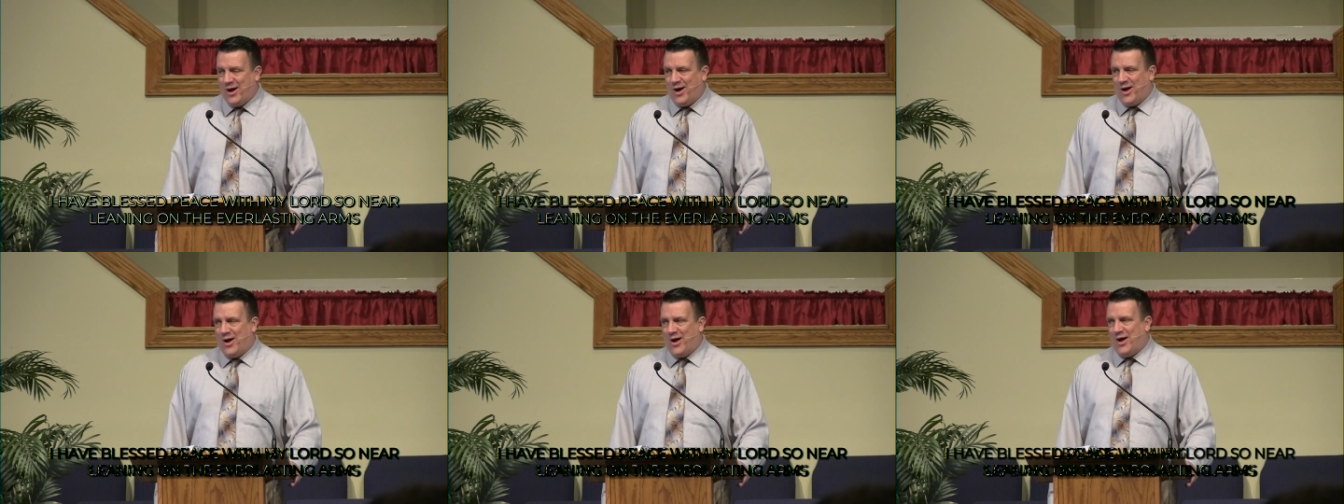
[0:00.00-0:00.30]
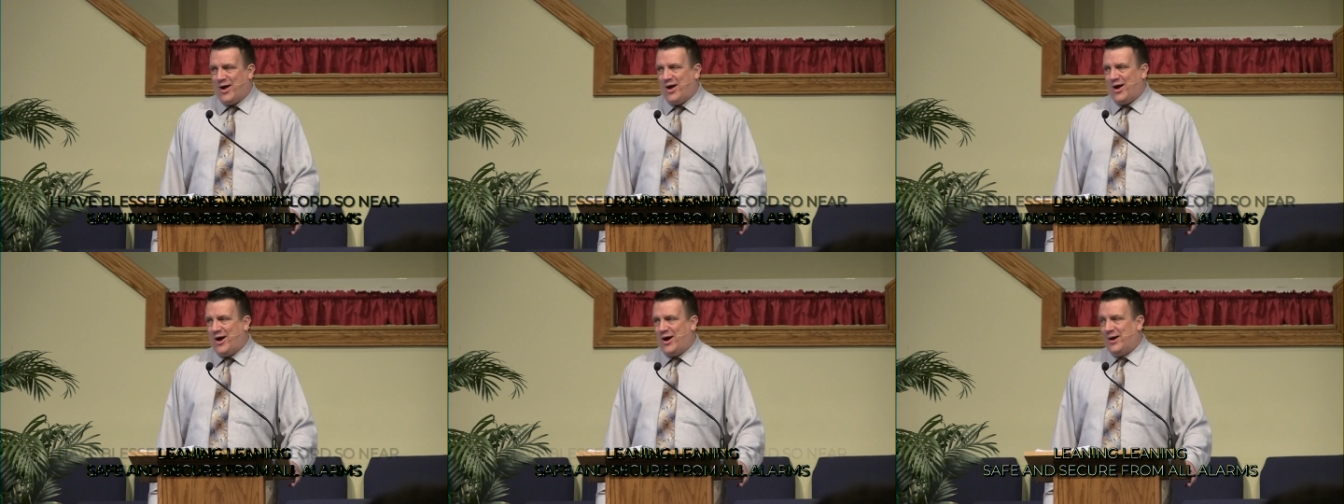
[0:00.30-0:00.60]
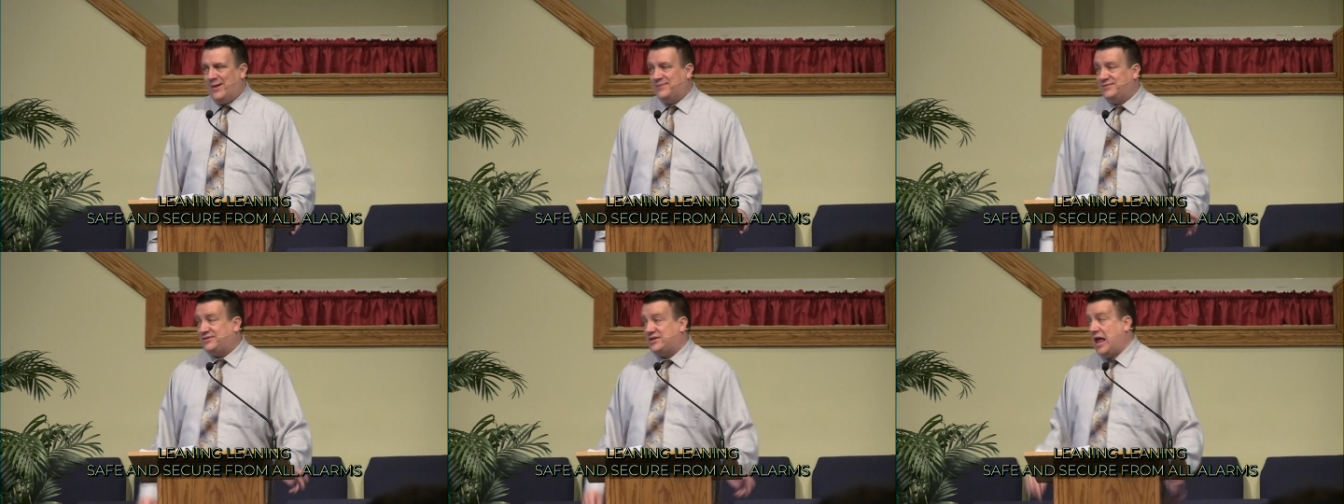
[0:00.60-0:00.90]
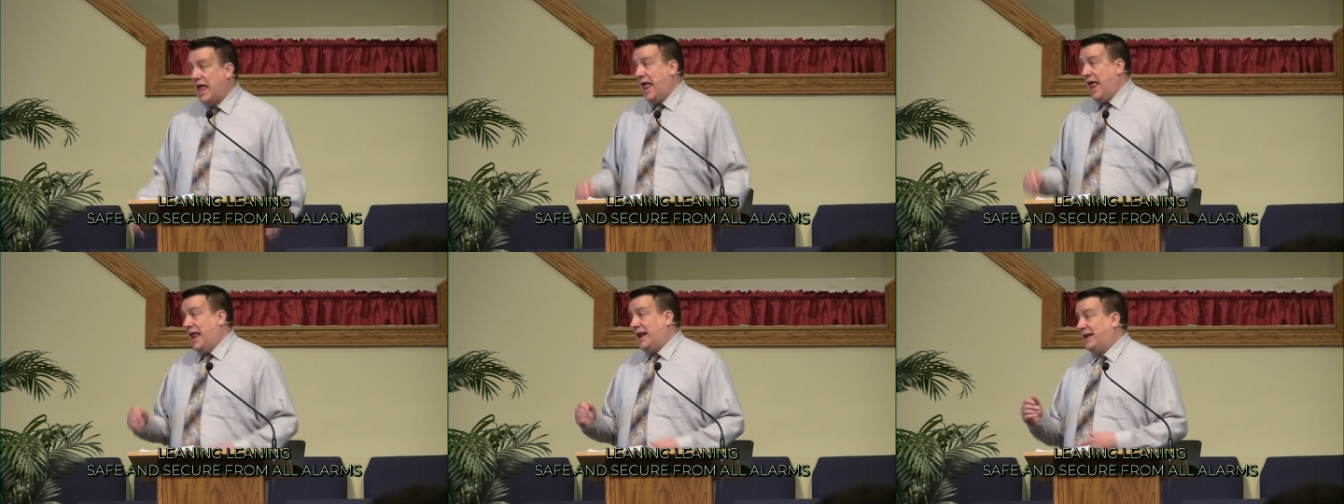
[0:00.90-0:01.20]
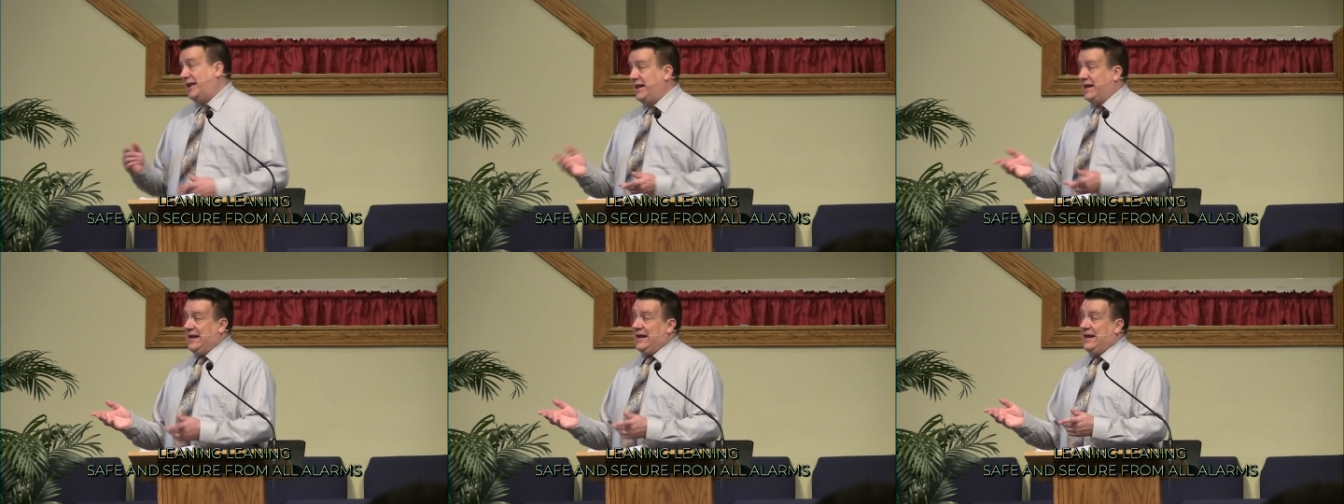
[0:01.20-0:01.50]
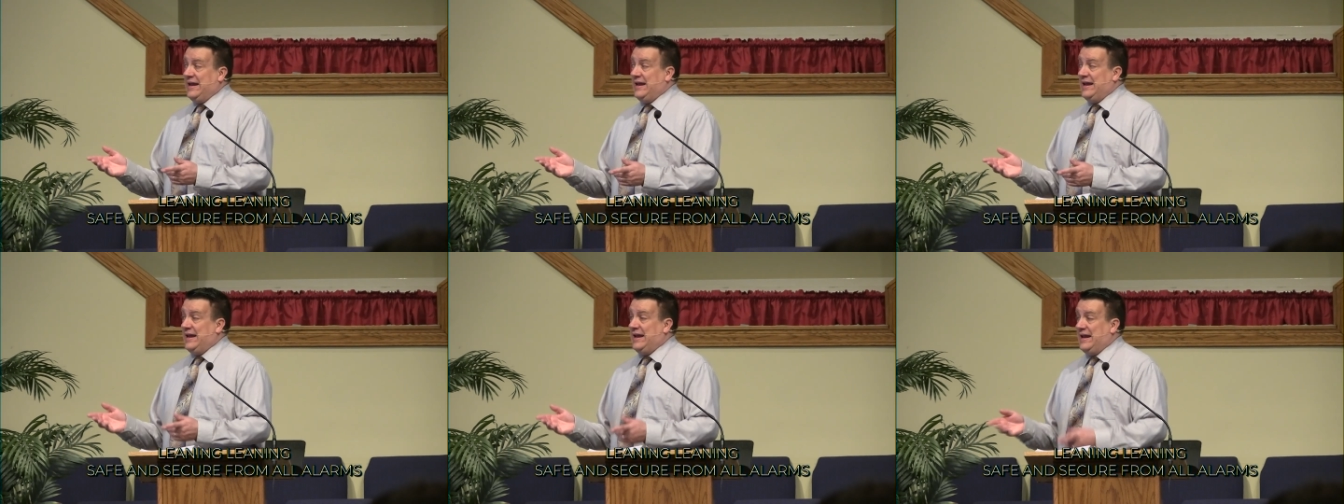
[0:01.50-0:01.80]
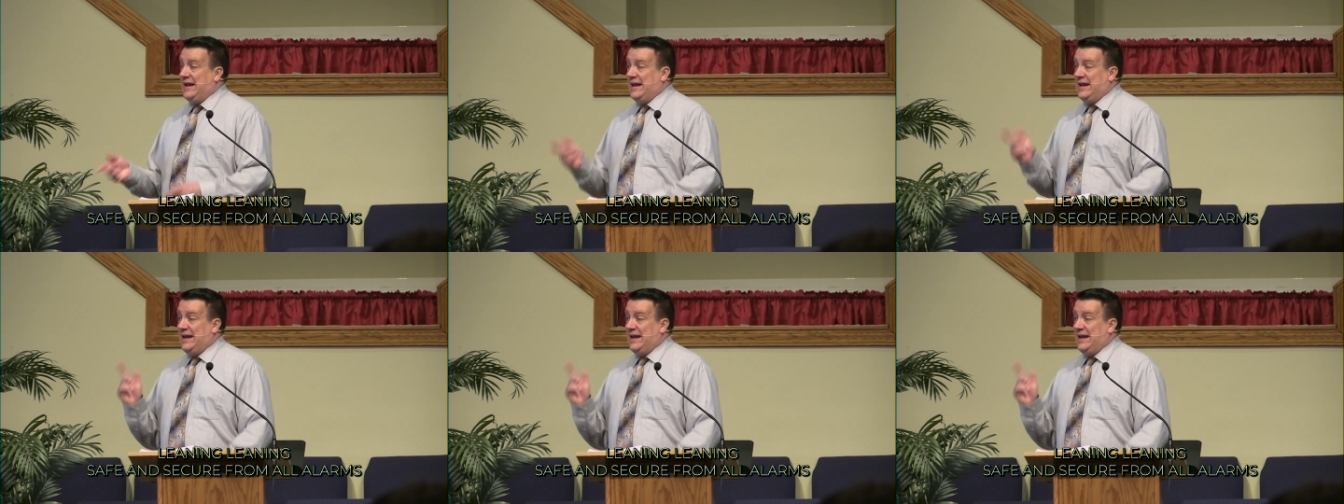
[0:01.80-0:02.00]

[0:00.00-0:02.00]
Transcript: arms. Leaning